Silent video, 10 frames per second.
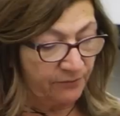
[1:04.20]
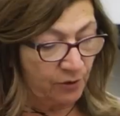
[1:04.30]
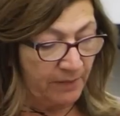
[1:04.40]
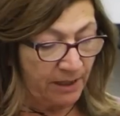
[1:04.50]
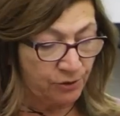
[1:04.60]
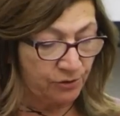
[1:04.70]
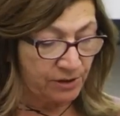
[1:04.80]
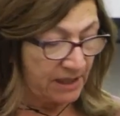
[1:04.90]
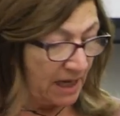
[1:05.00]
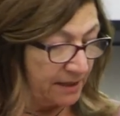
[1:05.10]
Information
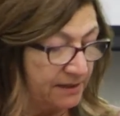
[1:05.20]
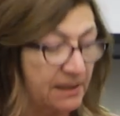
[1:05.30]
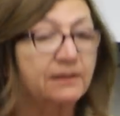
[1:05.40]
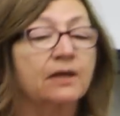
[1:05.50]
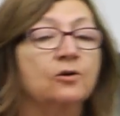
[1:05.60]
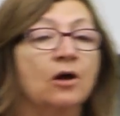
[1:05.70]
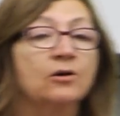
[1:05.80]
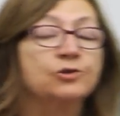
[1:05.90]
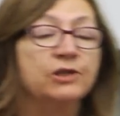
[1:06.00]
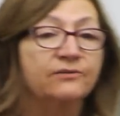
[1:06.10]
Science and
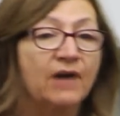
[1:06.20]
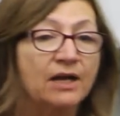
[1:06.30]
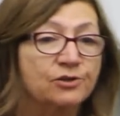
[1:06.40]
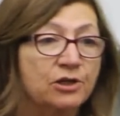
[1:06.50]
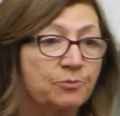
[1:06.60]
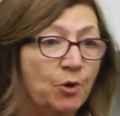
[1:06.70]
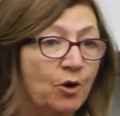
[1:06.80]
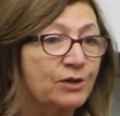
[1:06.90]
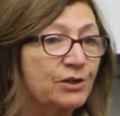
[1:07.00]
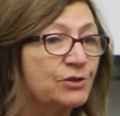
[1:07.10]
Technology Advisory
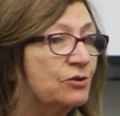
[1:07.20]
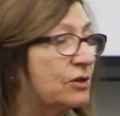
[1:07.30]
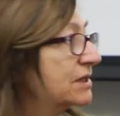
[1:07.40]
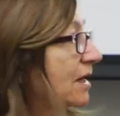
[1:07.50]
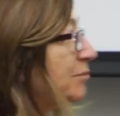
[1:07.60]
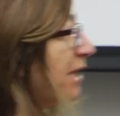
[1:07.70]
Board. So it's our